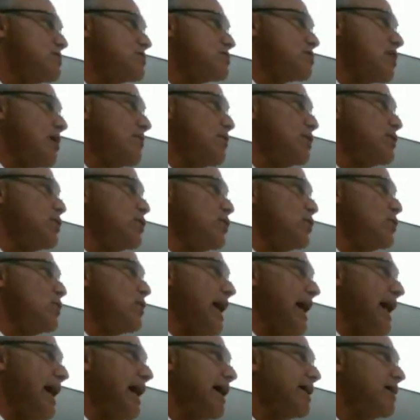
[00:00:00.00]
someone who
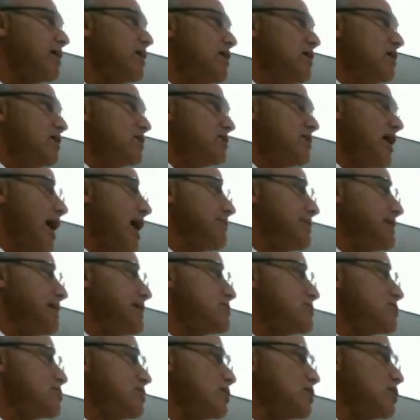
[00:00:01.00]
had
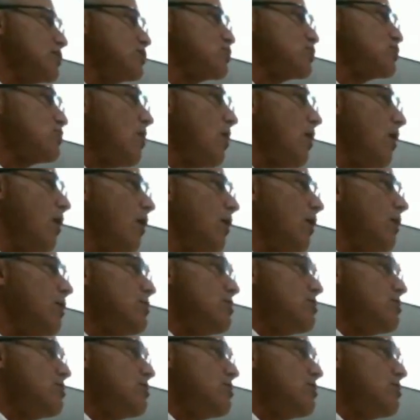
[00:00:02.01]
dominance and control.